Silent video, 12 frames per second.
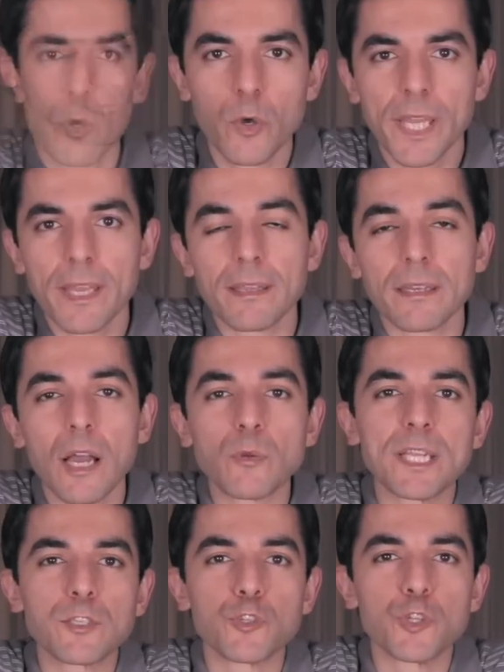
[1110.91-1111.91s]
Okay, now
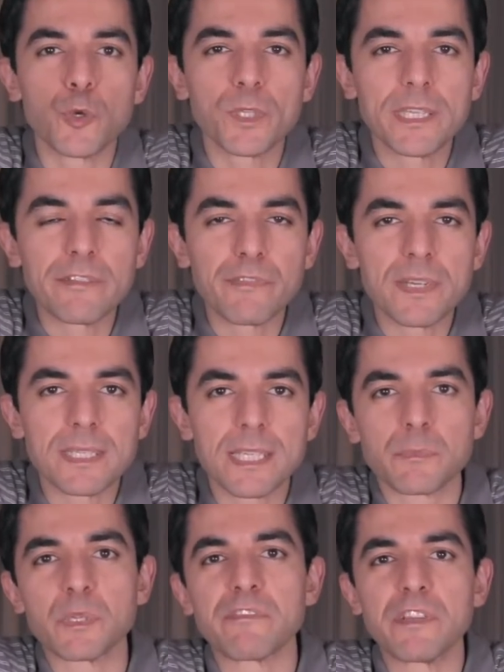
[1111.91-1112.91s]
that you know the
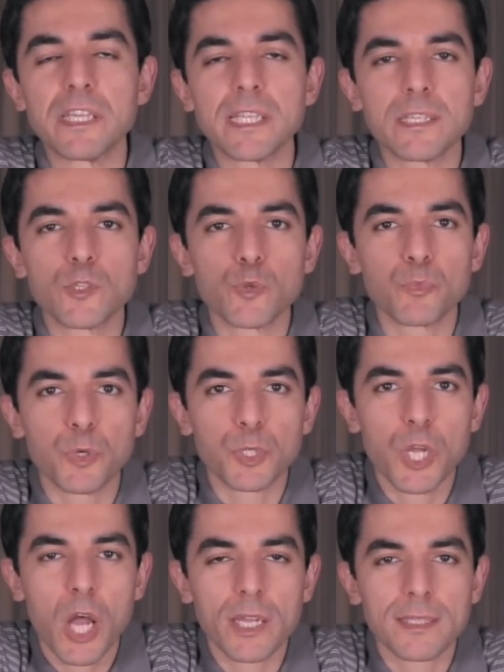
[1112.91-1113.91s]
differences between these two
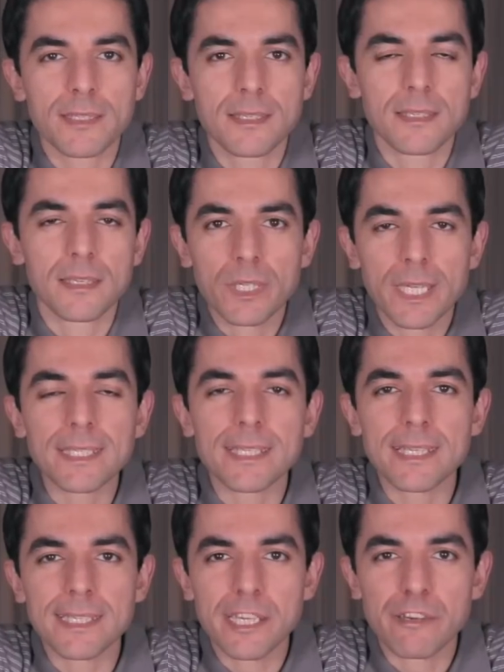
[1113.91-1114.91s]
products, it's
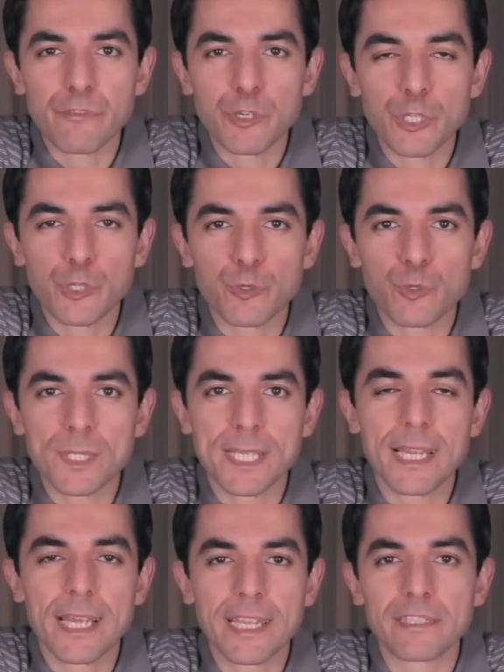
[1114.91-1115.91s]
easier for you to
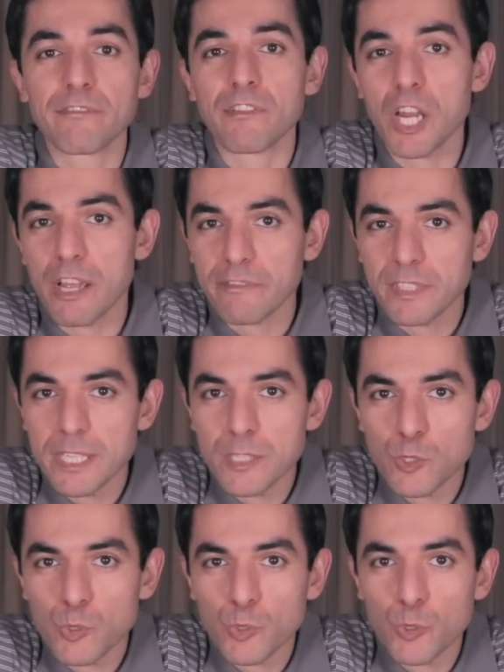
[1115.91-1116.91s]
select one of these
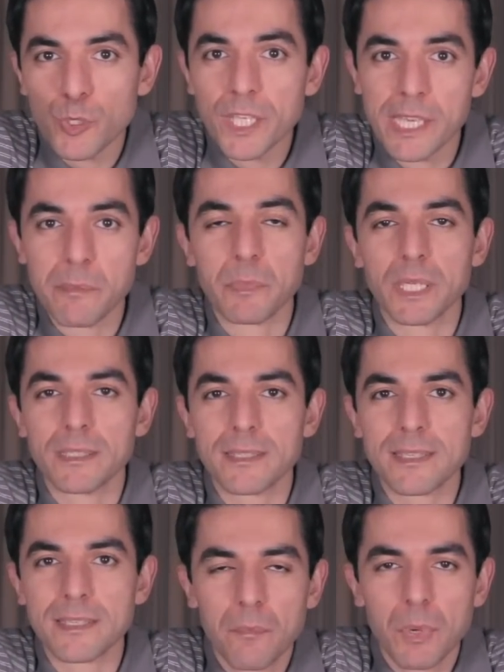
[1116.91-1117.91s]
two
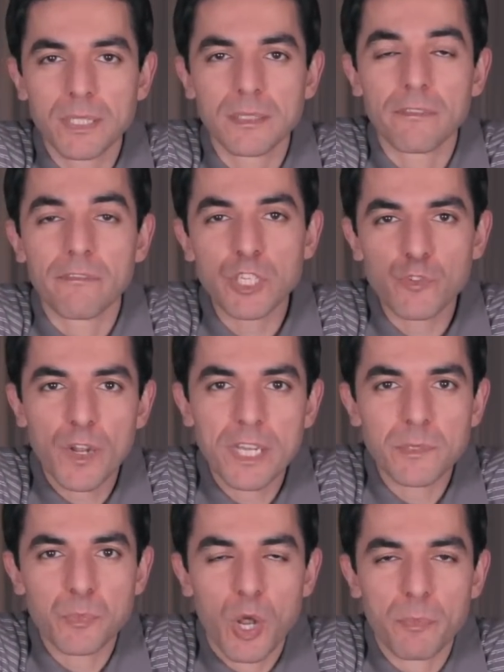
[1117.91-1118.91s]
gimbals. But which one
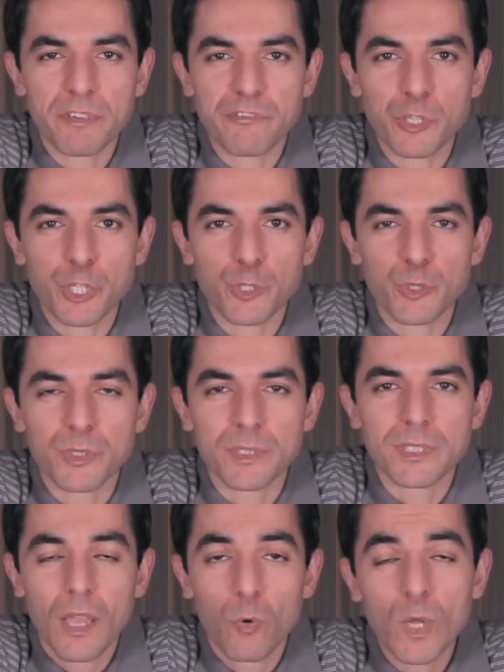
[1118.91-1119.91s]
is proper for you?
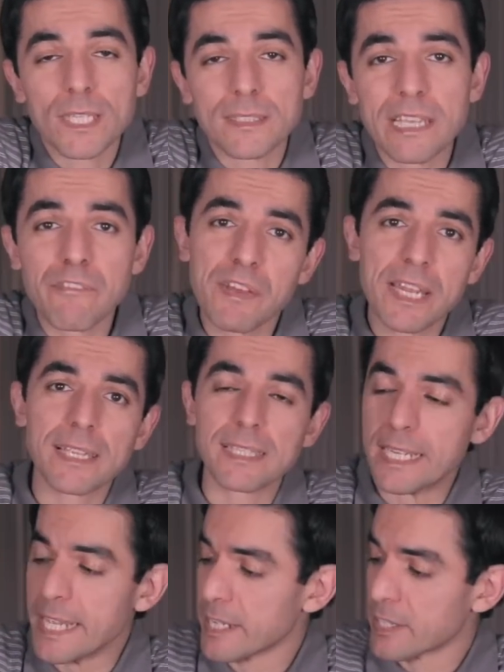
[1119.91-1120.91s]
Well,
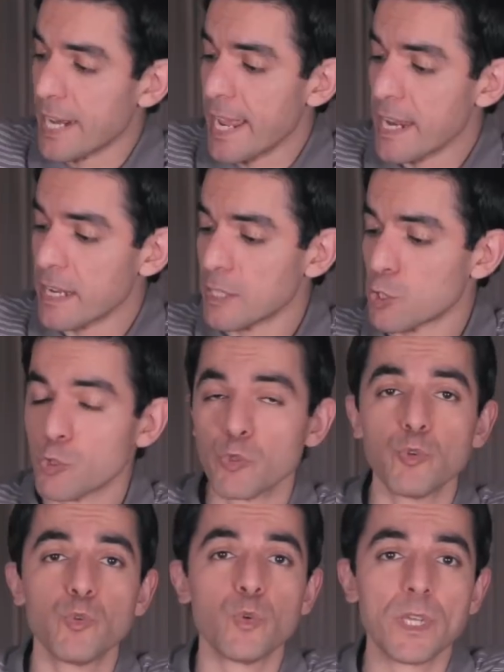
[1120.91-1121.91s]
definitely Crane
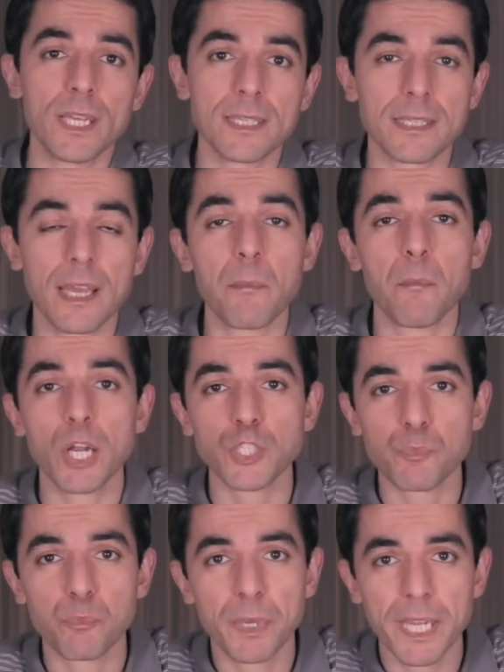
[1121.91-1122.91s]
2 is a
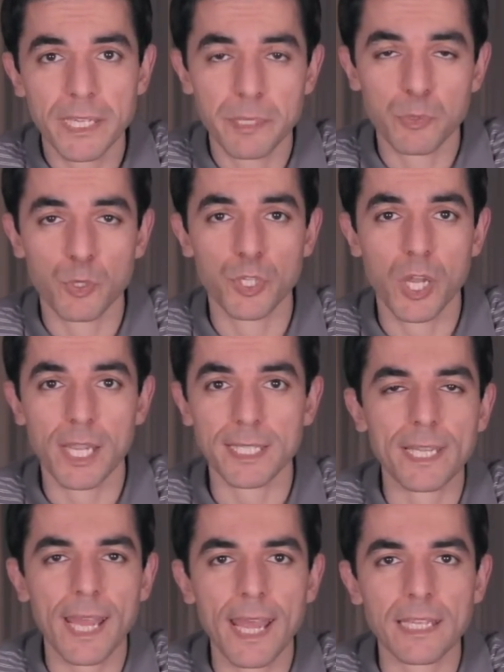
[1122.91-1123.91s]
much better product
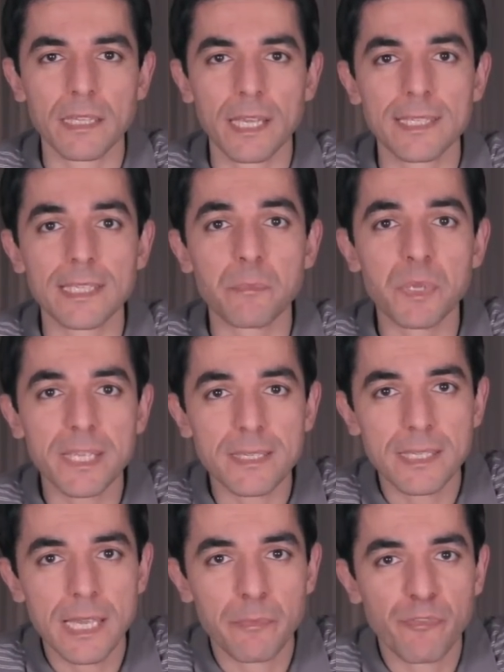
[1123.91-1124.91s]
and is a big
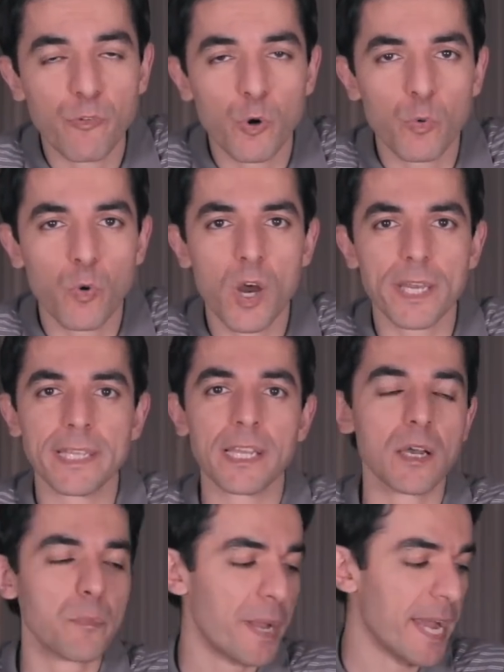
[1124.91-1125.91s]
step forward in
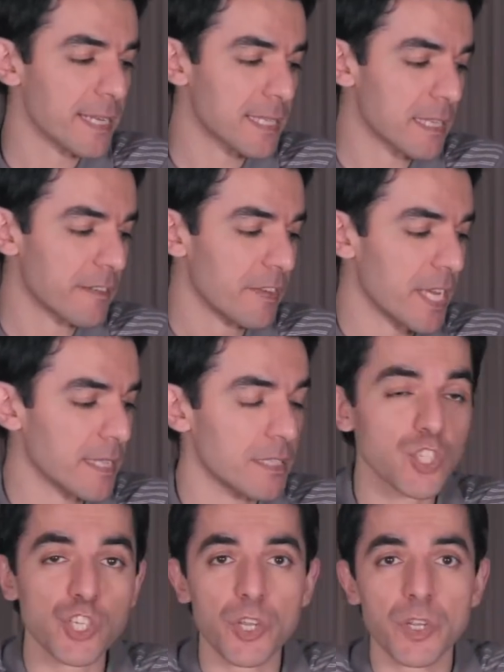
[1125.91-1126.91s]
comparison with
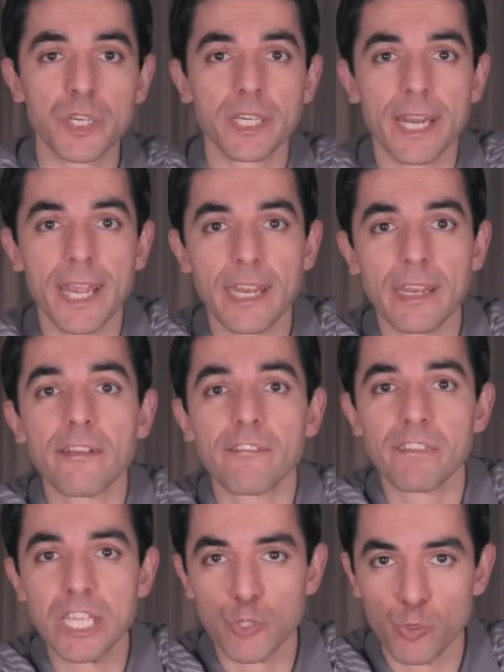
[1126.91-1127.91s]
Zhiyun Crane
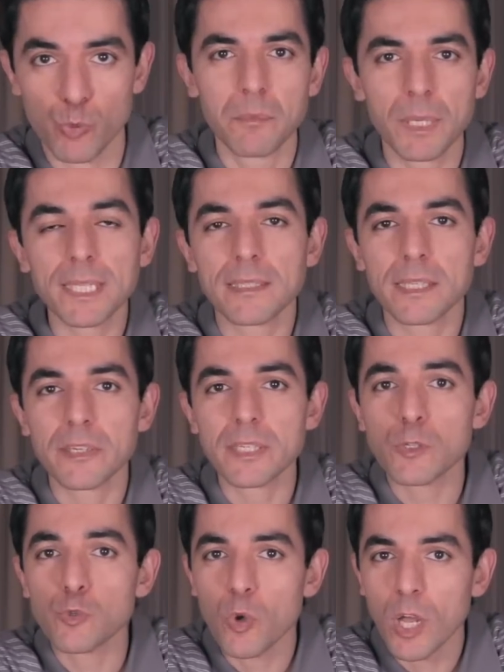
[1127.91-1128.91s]
V2. But there is
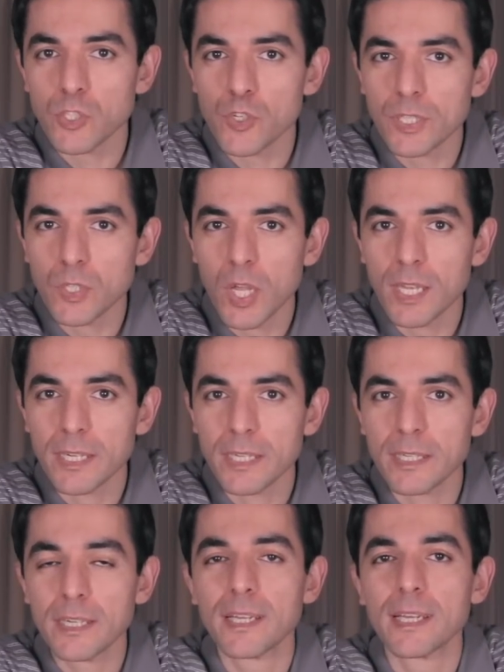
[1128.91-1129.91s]
a
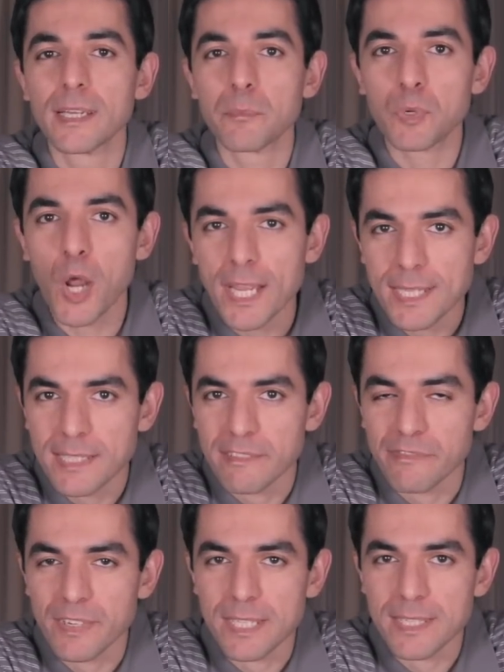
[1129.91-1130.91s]
$200 price
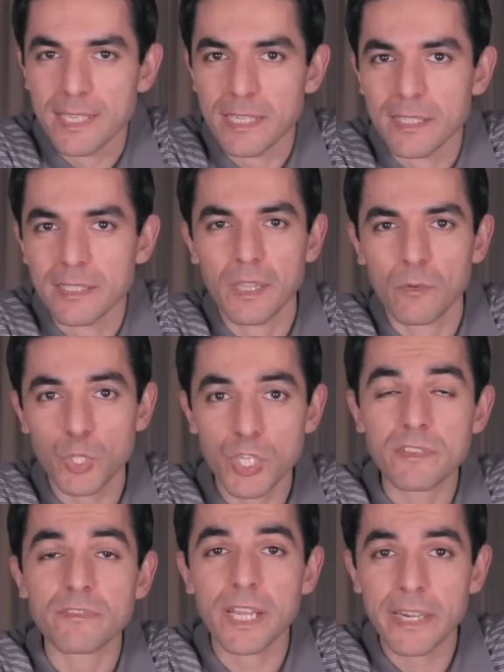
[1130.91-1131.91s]
difference here, which
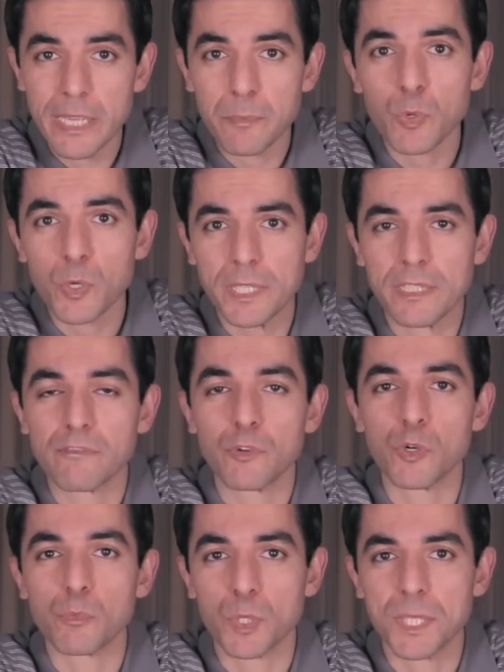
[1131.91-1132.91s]
is very important
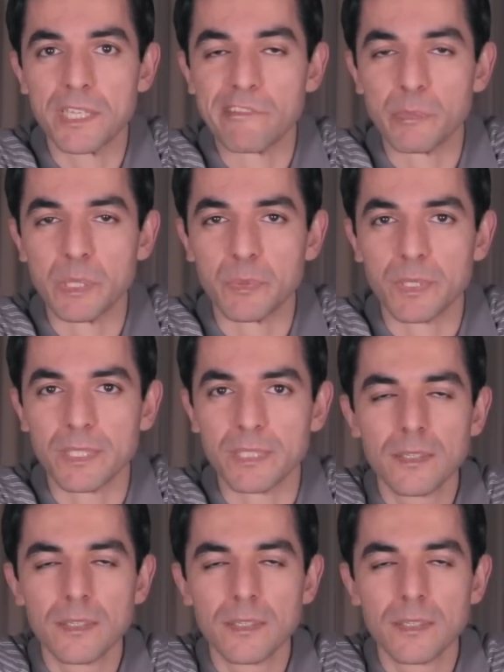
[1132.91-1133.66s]
for most of people.